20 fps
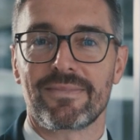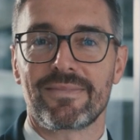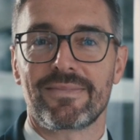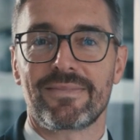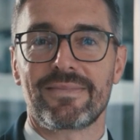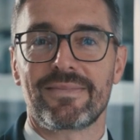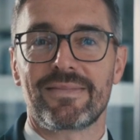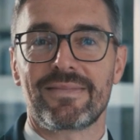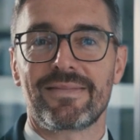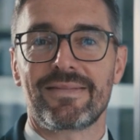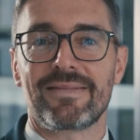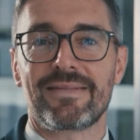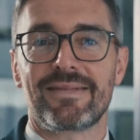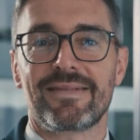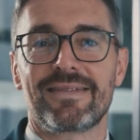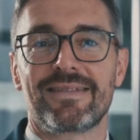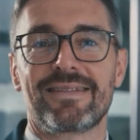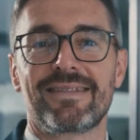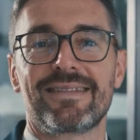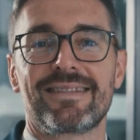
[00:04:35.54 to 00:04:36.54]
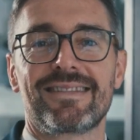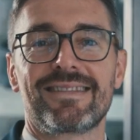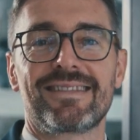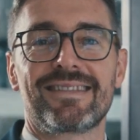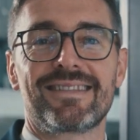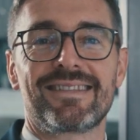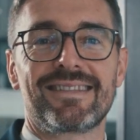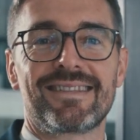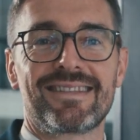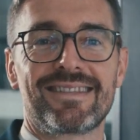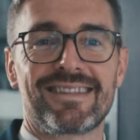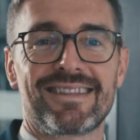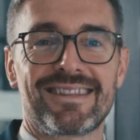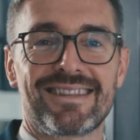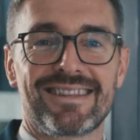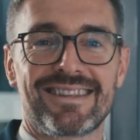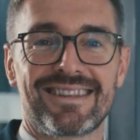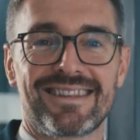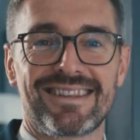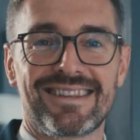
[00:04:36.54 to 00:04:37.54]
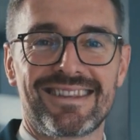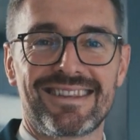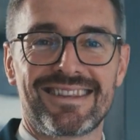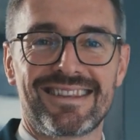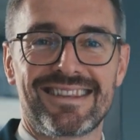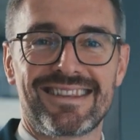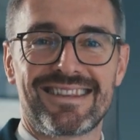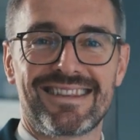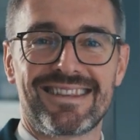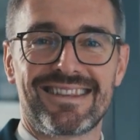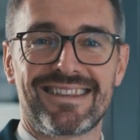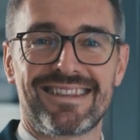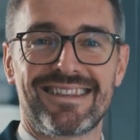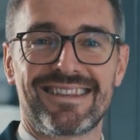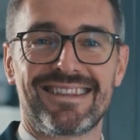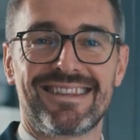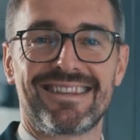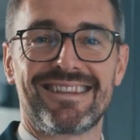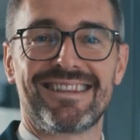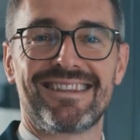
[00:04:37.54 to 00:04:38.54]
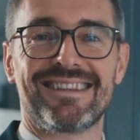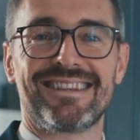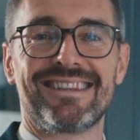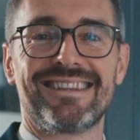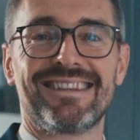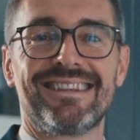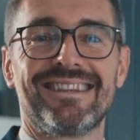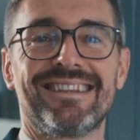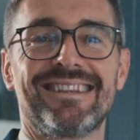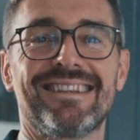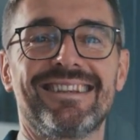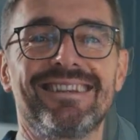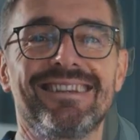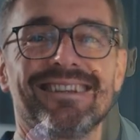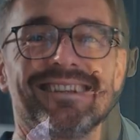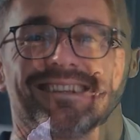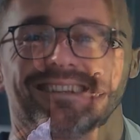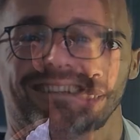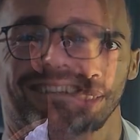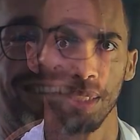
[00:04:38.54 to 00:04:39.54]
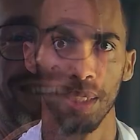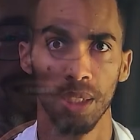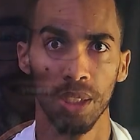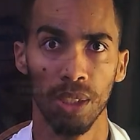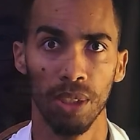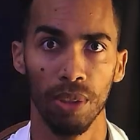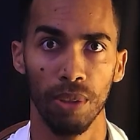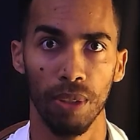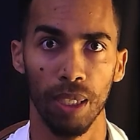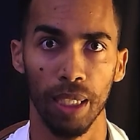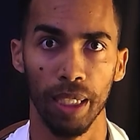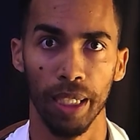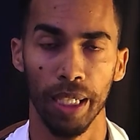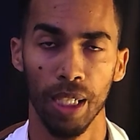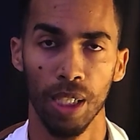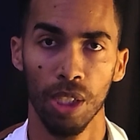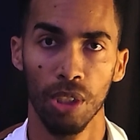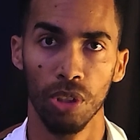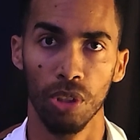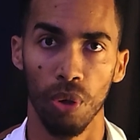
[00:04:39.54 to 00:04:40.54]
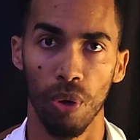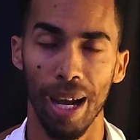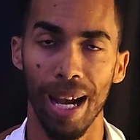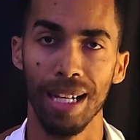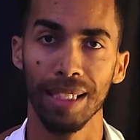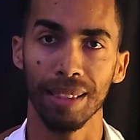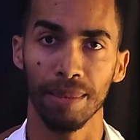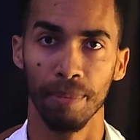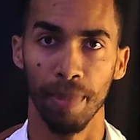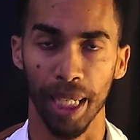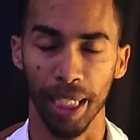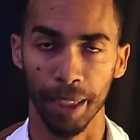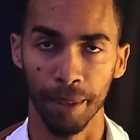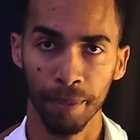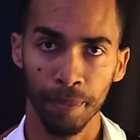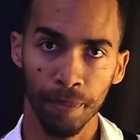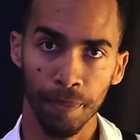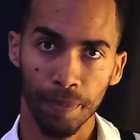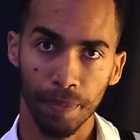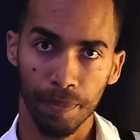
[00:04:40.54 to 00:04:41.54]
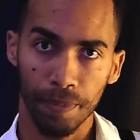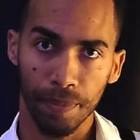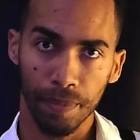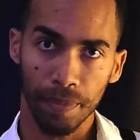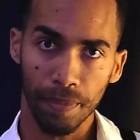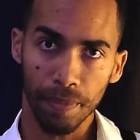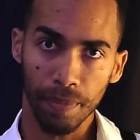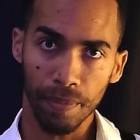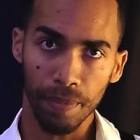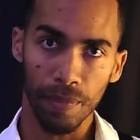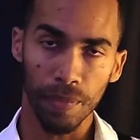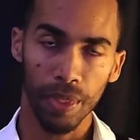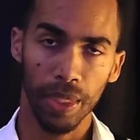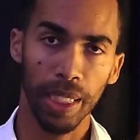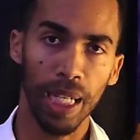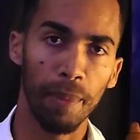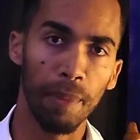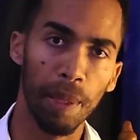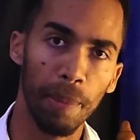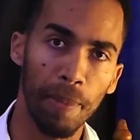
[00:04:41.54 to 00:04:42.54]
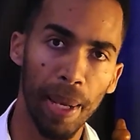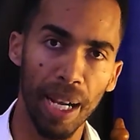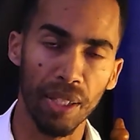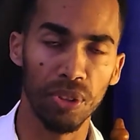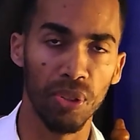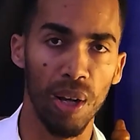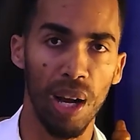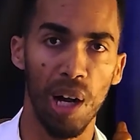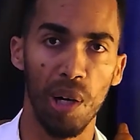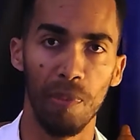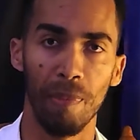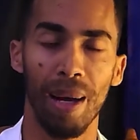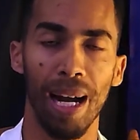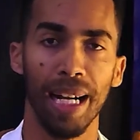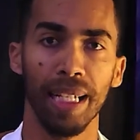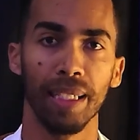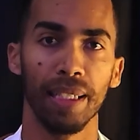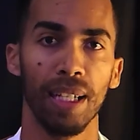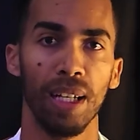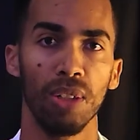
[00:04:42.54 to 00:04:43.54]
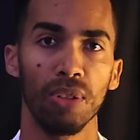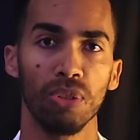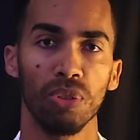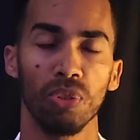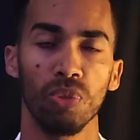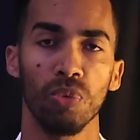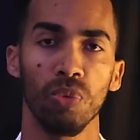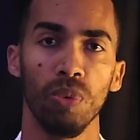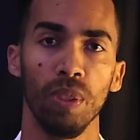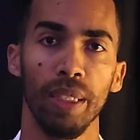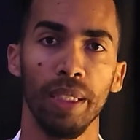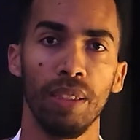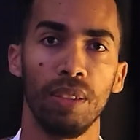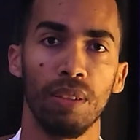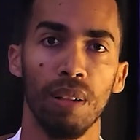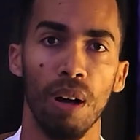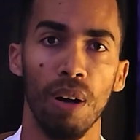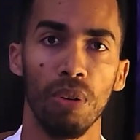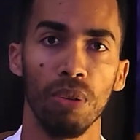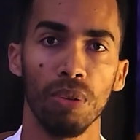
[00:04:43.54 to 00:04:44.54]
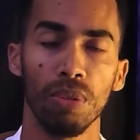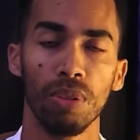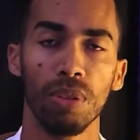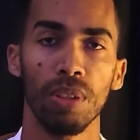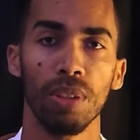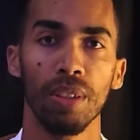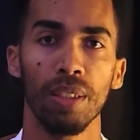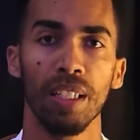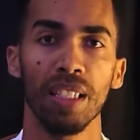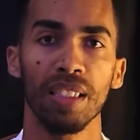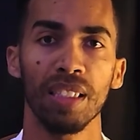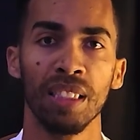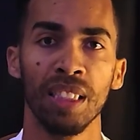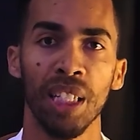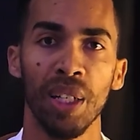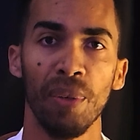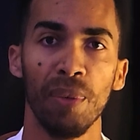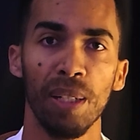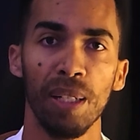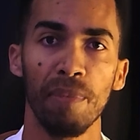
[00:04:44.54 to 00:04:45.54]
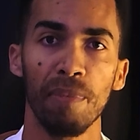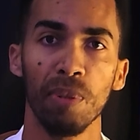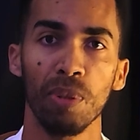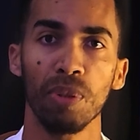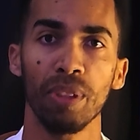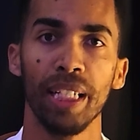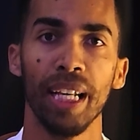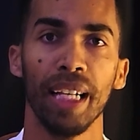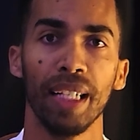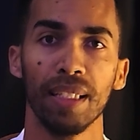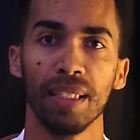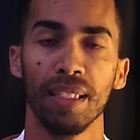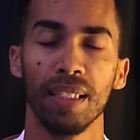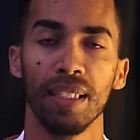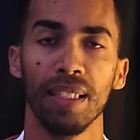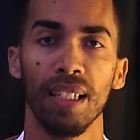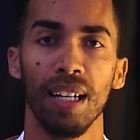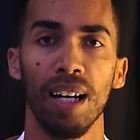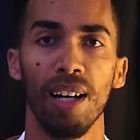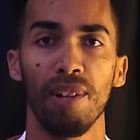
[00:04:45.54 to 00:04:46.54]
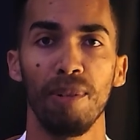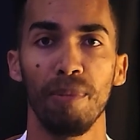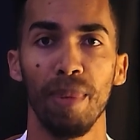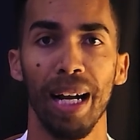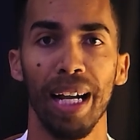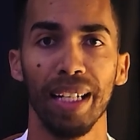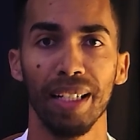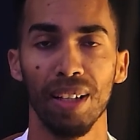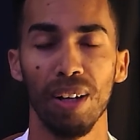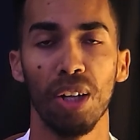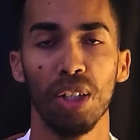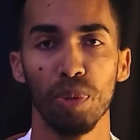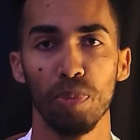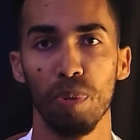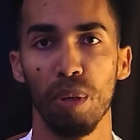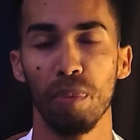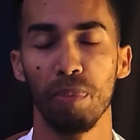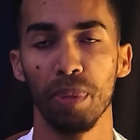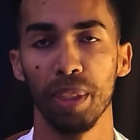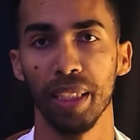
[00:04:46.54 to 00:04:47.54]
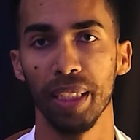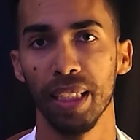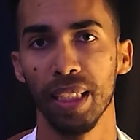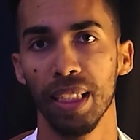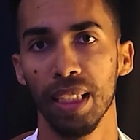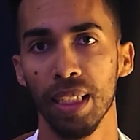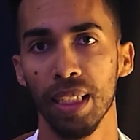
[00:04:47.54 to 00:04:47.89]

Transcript: that type of man for that success that you see yourself as, right? So as men, coming back to our mind house, we don't necessarily protect our mind house properly.